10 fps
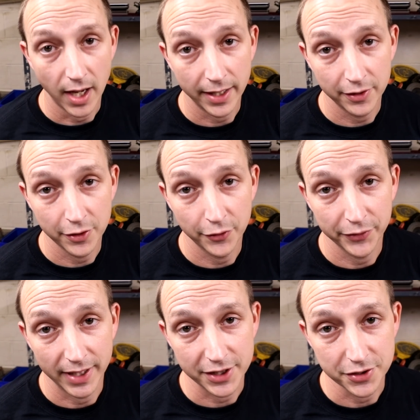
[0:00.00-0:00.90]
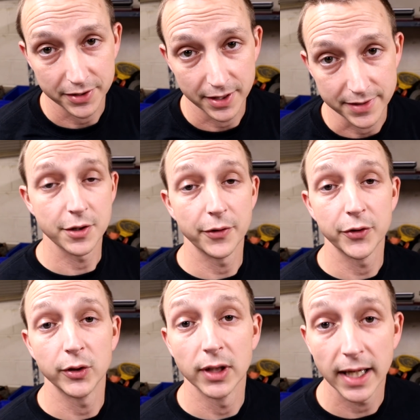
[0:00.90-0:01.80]
I don't know if it actually does. So if
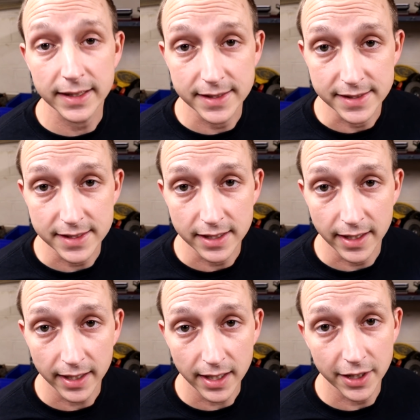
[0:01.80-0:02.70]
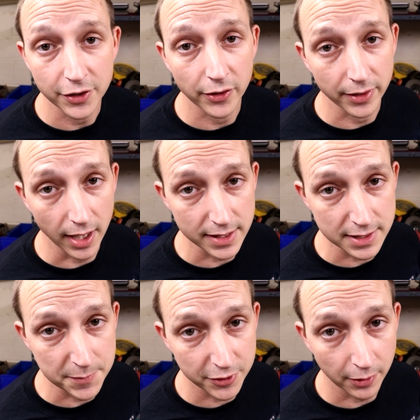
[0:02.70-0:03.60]
you'd like to see that and you're not
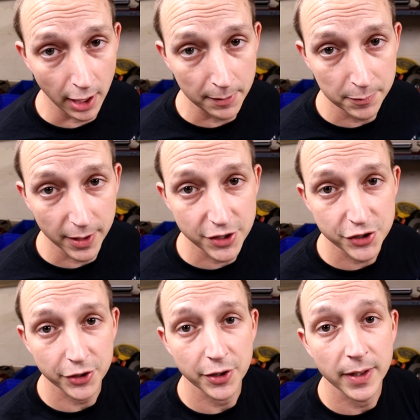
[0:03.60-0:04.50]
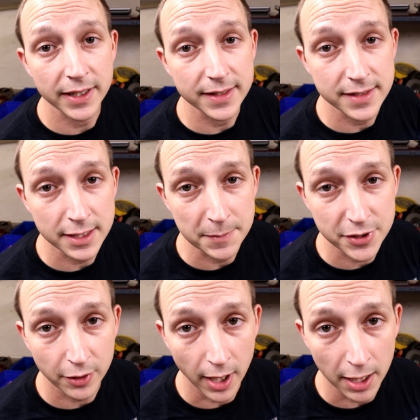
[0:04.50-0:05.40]
subscribed, make sure you hit the
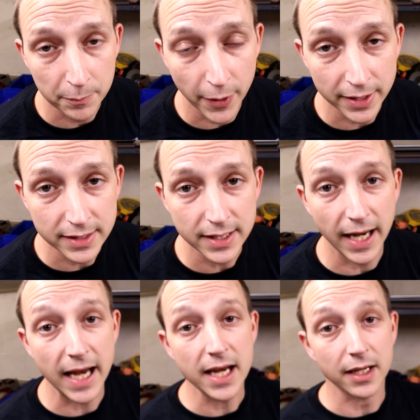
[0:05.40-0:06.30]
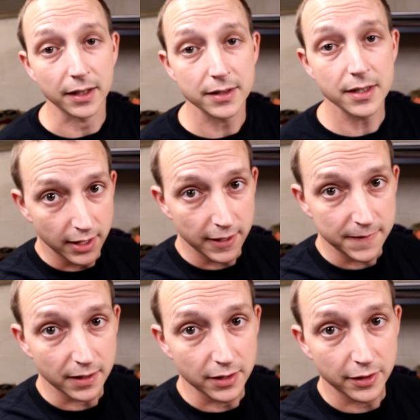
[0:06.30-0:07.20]
subscribe button and hit
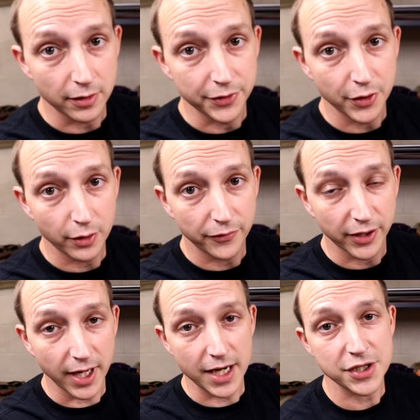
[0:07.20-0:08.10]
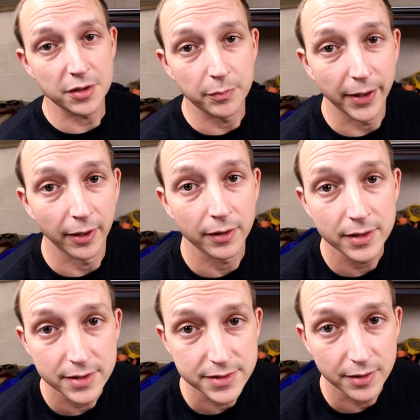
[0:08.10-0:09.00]
the little notification bell
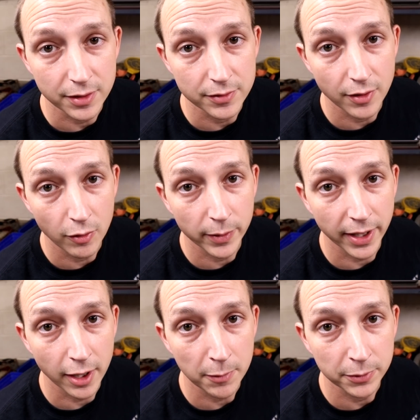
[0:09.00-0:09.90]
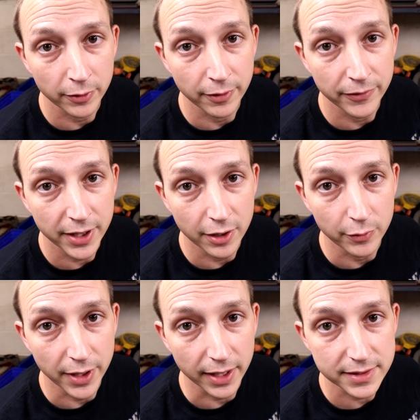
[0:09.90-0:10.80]
so you know when I upload a video
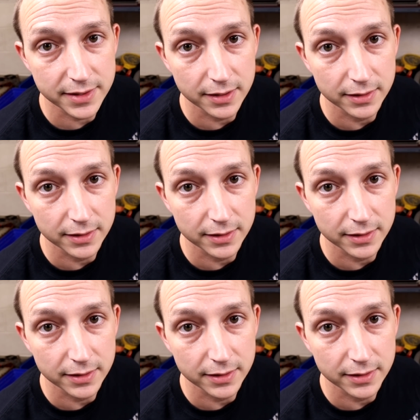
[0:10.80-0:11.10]
next.